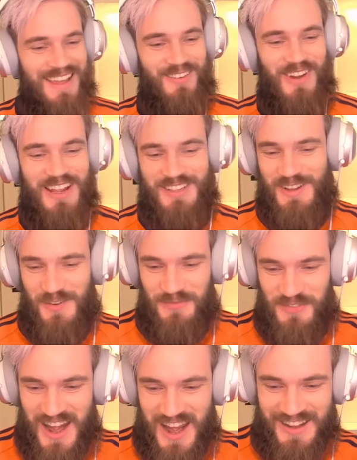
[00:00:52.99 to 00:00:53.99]
Where's your
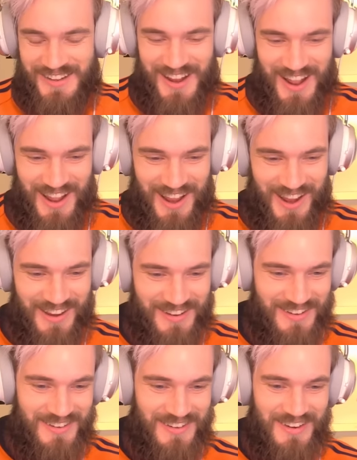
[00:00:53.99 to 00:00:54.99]
friends, huh? I
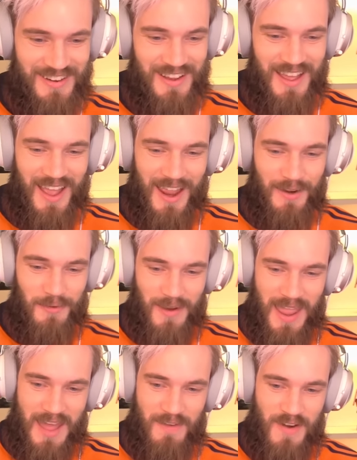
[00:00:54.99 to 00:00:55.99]
don't
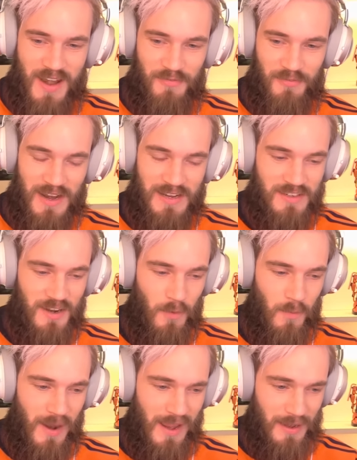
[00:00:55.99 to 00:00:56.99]
have any friends.
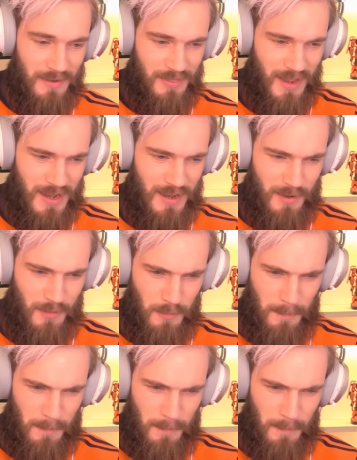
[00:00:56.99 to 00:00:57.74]
Oh, wait. Thank you.